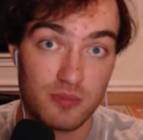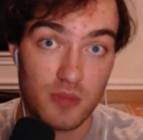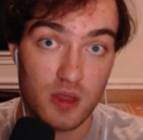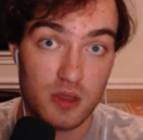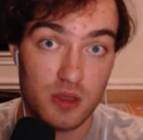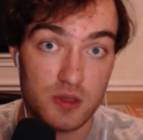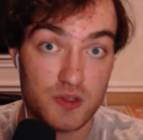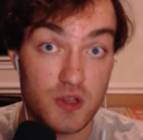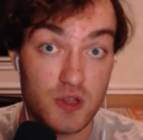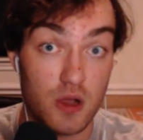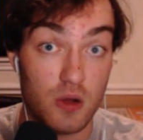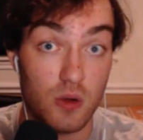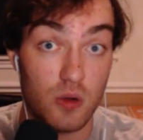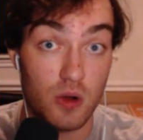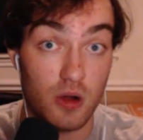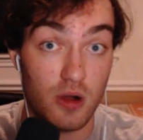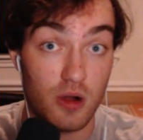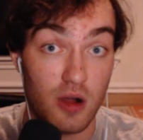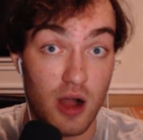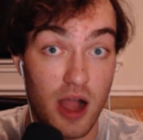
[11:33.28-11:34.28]
So
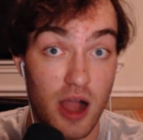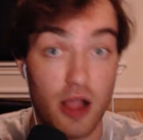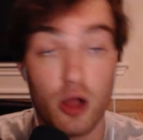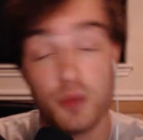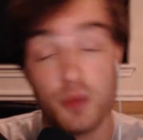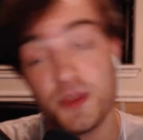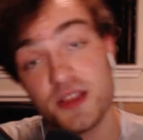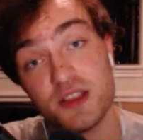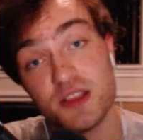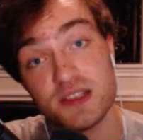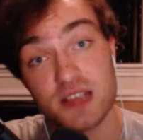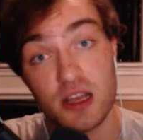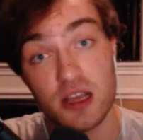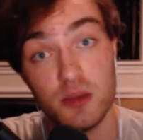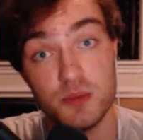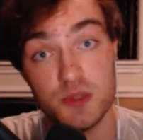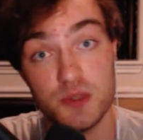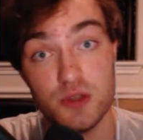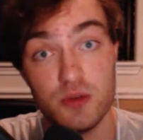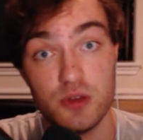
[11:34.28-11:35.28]
I hope that this
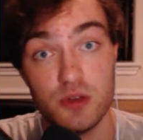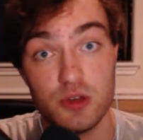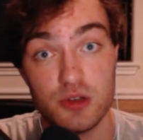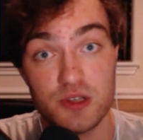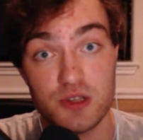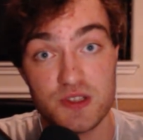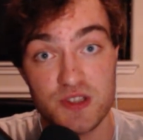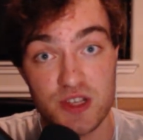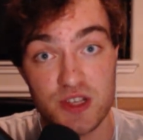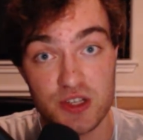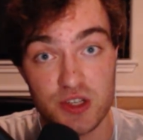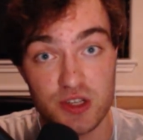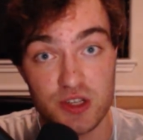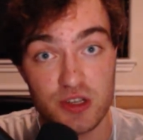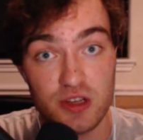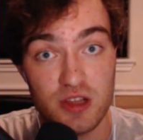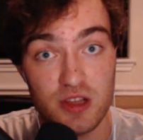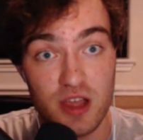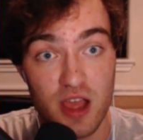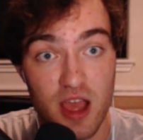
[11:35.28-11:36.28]
helped you in your
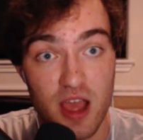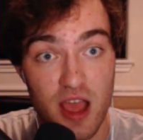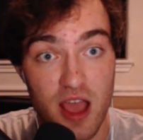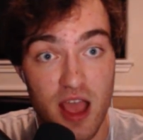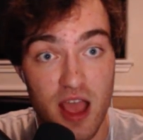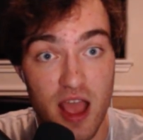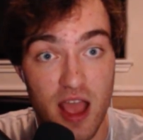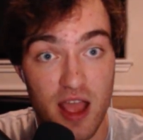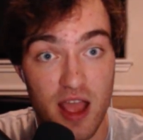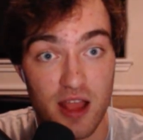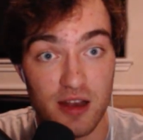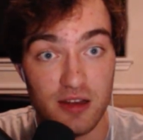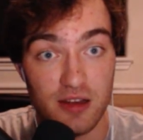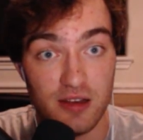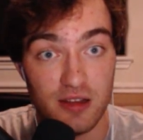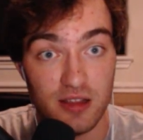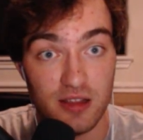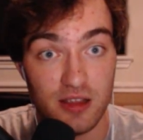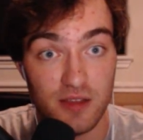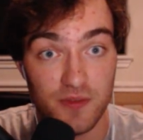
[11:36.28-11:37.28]
decision. And
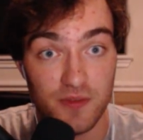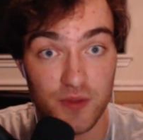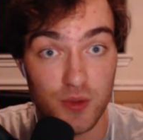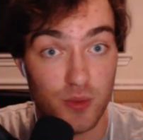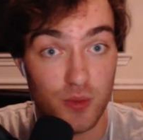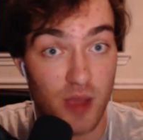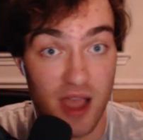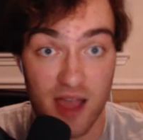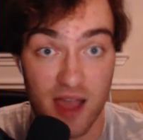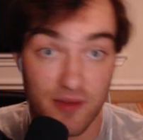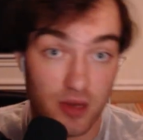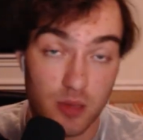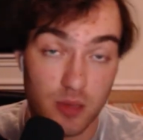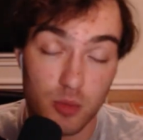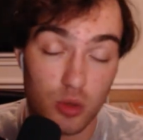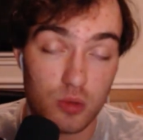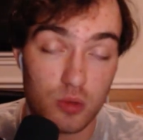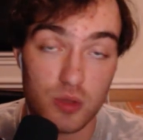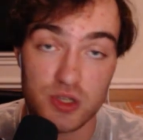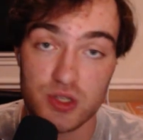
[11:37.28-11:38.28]
if you have any
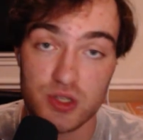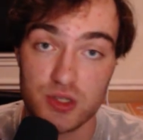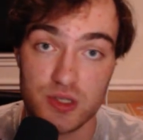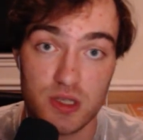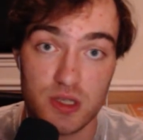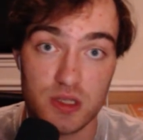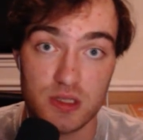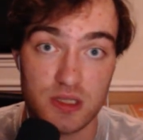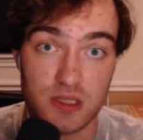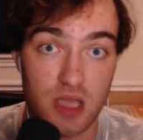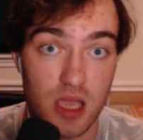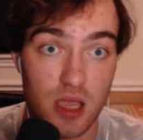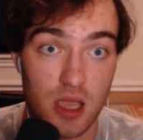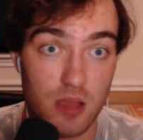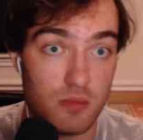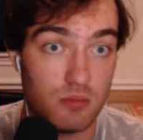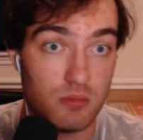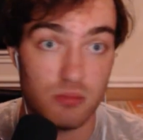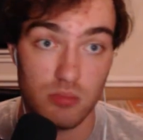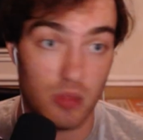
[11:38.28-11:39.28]
more questions on this
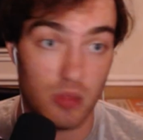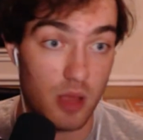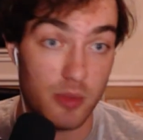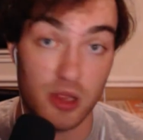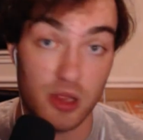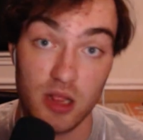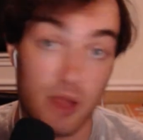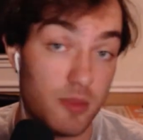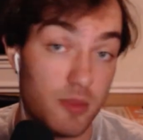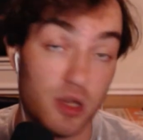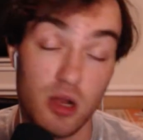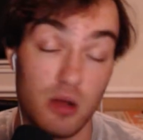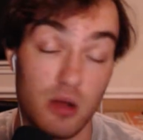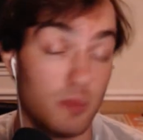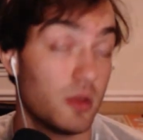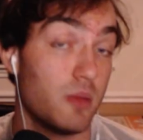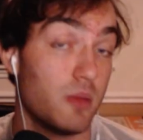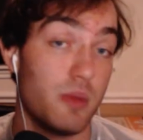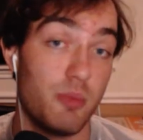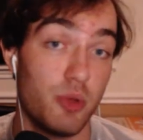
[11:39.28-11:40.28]
game, I mean, let me know. I'm
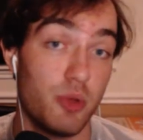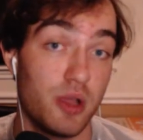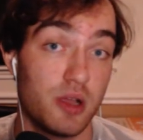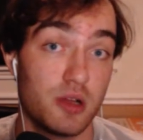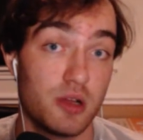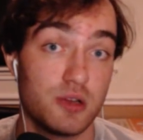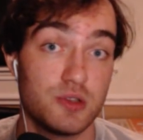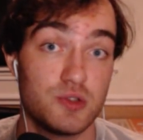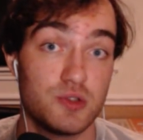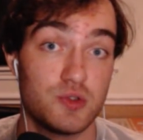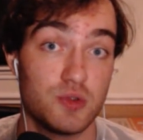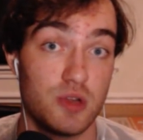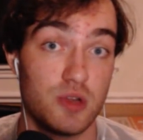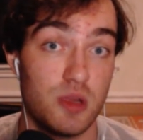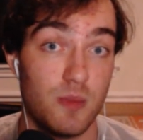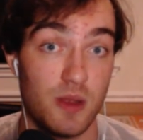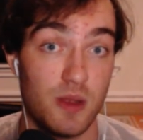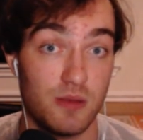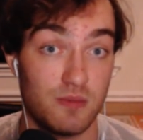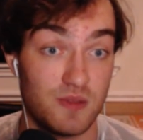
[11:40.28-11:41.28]
going to be playing on stream
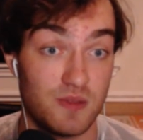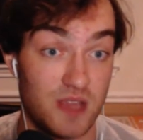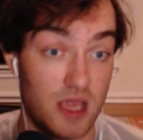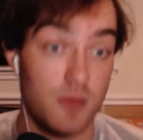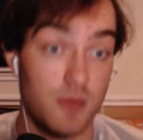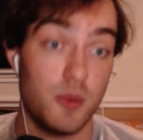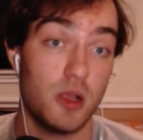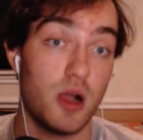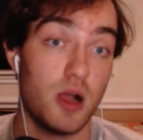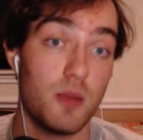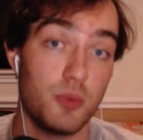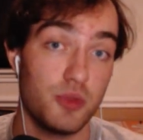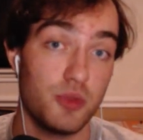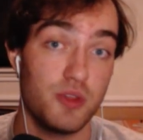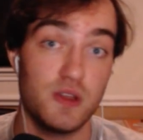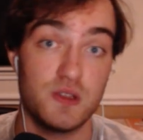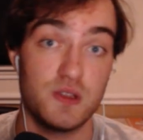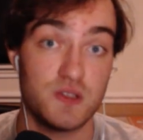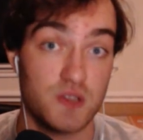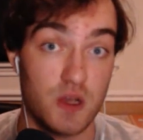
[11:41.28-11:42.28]
and keeping up with
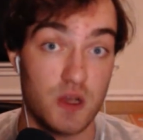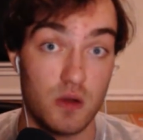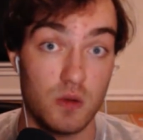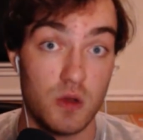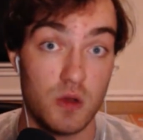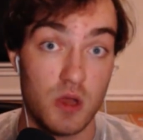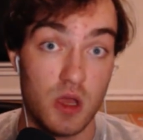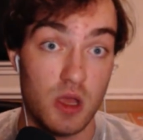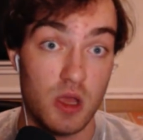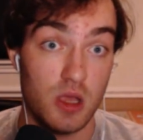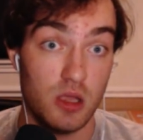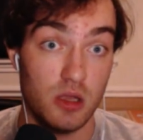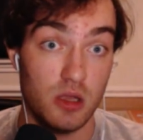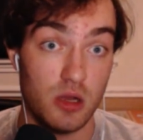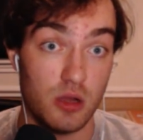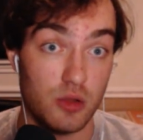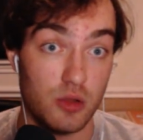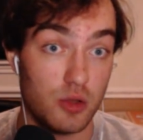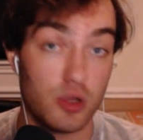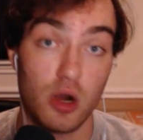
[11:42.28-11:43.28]
it. So, you know,
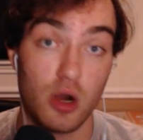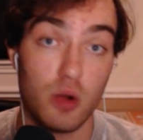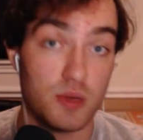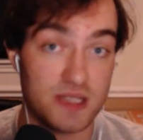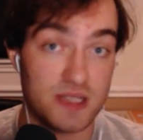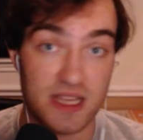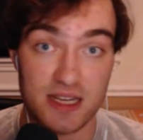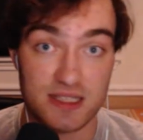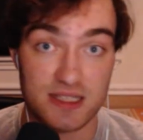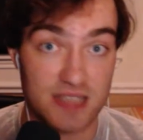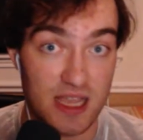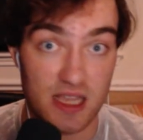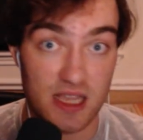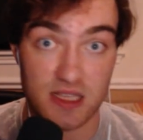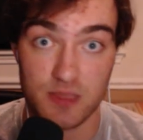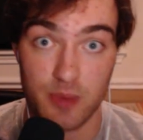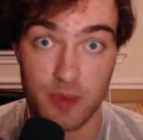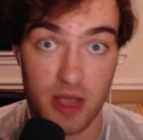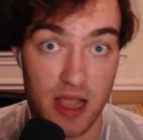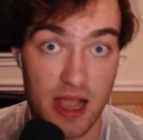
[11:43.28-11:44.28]
you can always get a
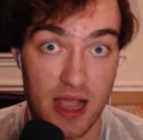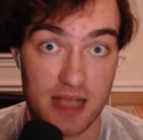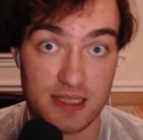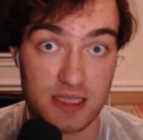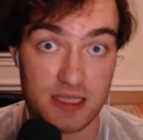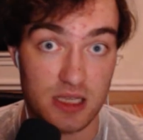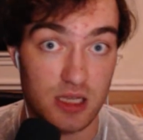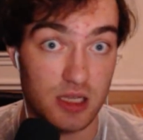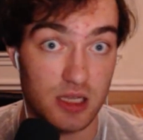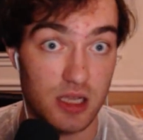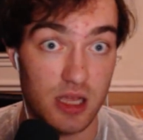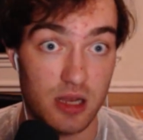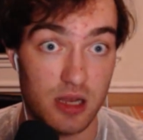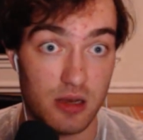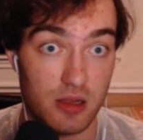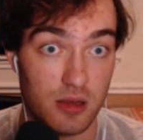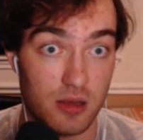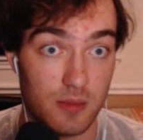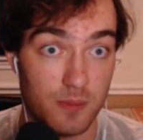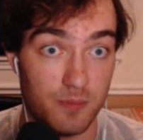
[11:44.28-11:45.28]
taste by asking
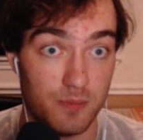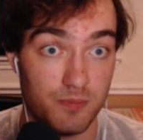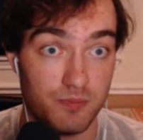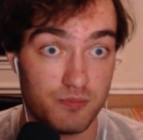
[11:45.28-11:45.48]
and